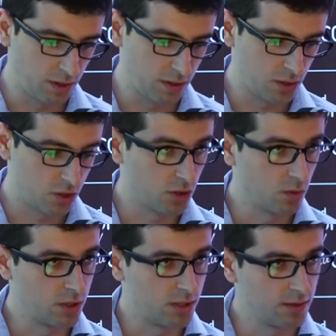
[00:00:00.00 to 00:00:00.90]
we
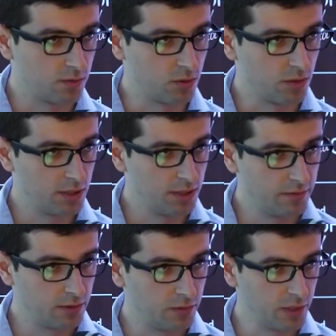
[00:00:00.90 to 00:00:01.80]
show results for three
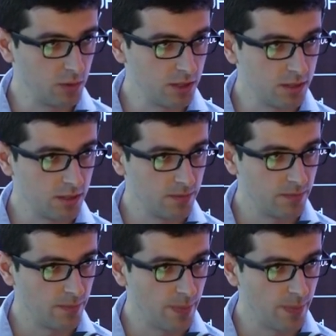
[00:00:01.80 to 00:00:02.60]
different frequencies.